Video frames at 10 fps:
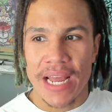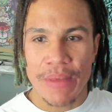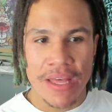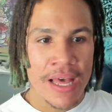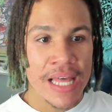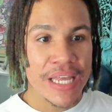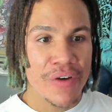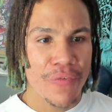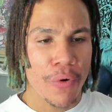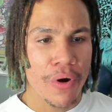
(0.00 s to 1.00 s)
it.
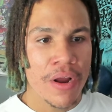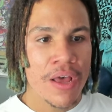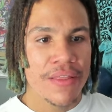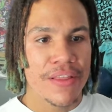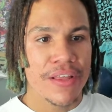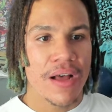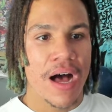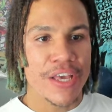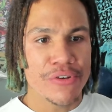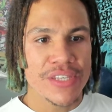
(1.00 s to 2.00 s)
Therefore,
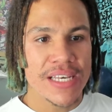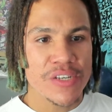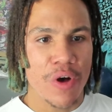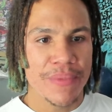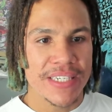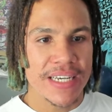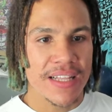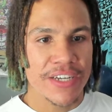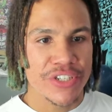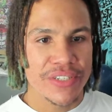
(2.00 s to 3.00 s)
use this OpenC
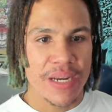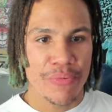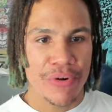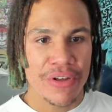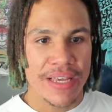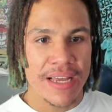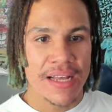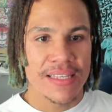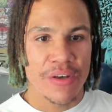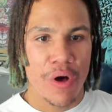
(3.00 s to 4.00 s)
collection temporarily
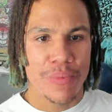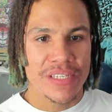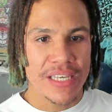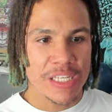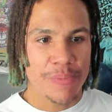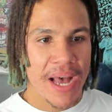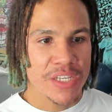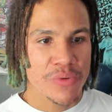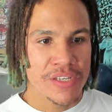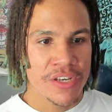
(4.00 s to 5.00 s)
until OpenC gets back
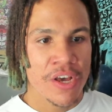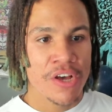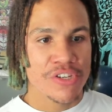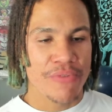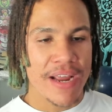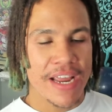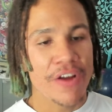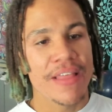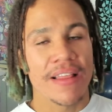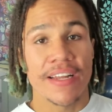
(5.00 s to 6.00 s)
to us. So right
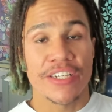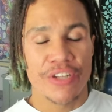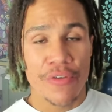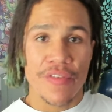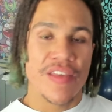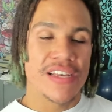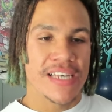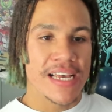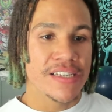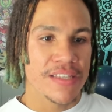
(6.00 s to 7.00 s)
here, they let us know that this
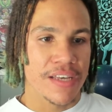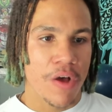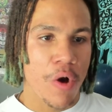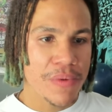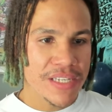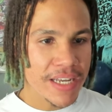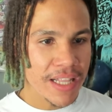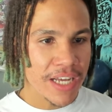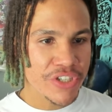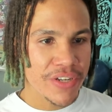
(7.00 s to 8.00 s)
is the OpenC
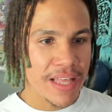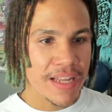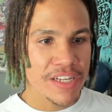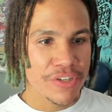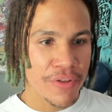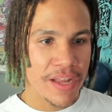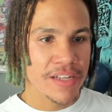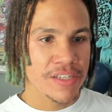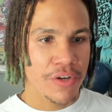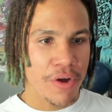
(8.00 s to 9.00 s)
collection. They let us know that
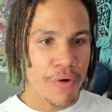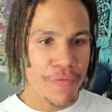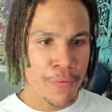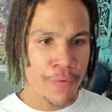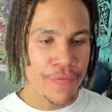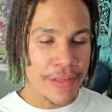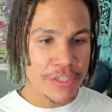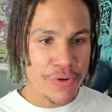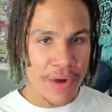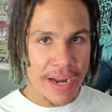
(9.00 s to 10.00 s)
it's Karufuru
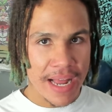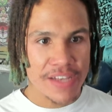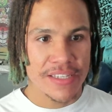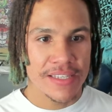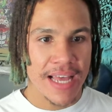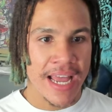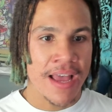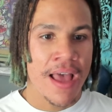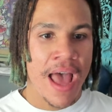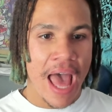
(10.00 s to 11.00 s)
V2 right now, since they
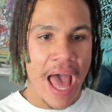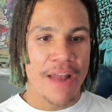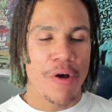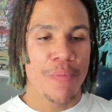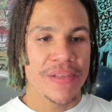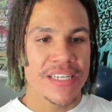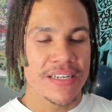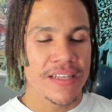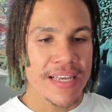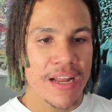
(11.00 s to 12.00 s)
had OpenC
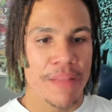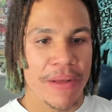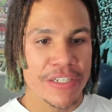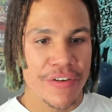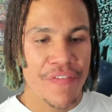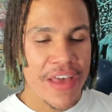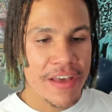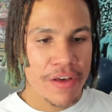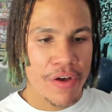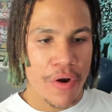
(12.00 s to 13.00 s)
delete a bunch of
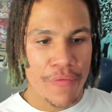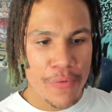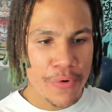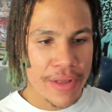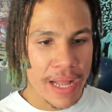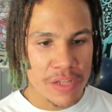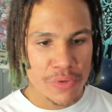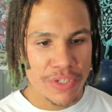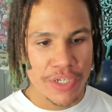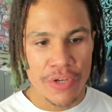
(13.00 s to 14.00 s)
fake Karufuru accounts,
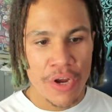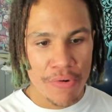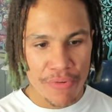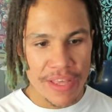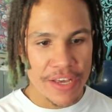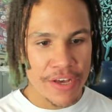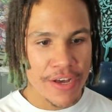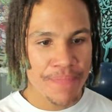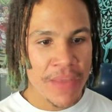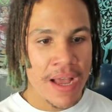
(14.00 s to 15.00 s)
which is really
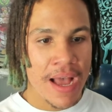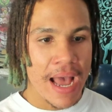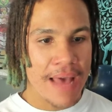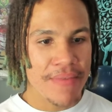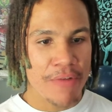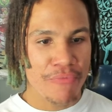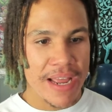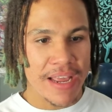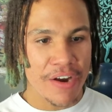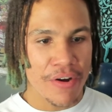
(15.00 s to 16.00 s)
good. And then right
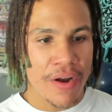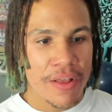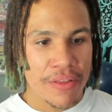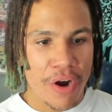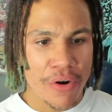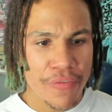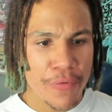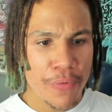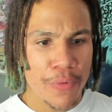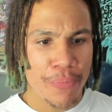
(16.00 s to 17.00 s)
here,
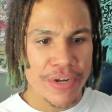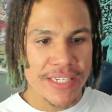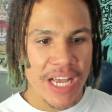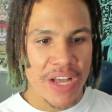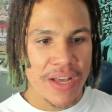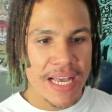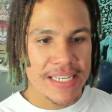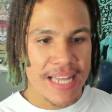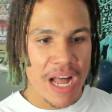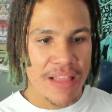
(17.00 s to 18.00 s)
Karufuru pre-sale
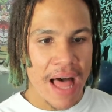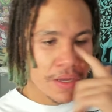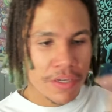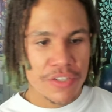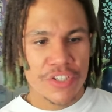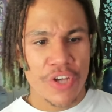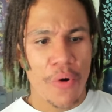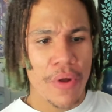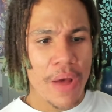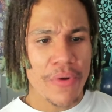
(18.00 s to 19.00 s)
is now live. So
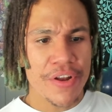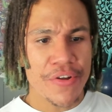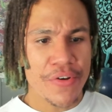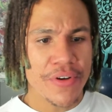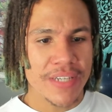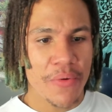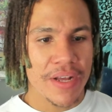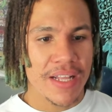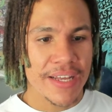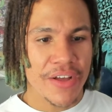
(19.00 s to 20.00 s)
what I want to do is I want
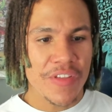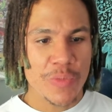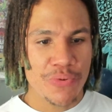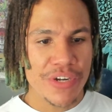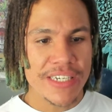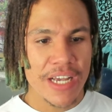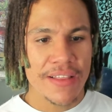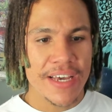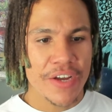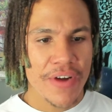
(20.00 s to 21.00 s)
to click on this pre-sale link right